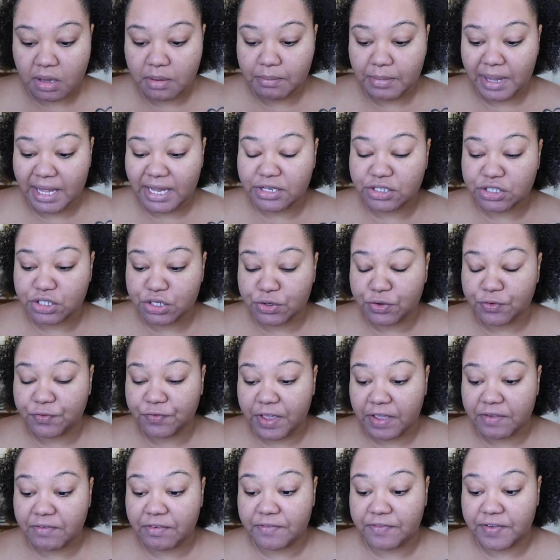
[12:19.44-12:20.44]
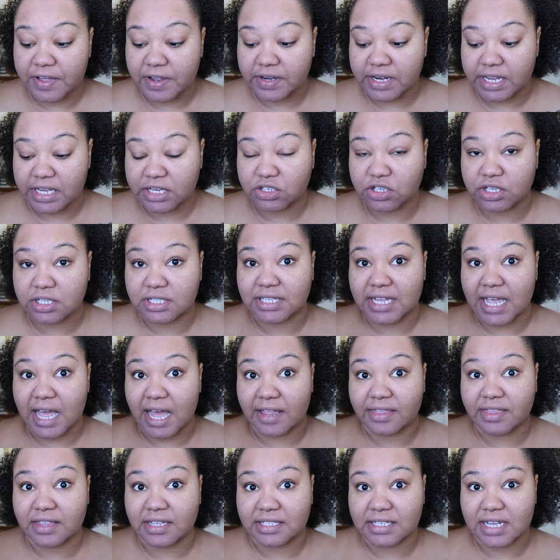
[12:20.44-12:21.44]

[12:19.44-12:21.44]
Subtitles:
My two favorite foundations at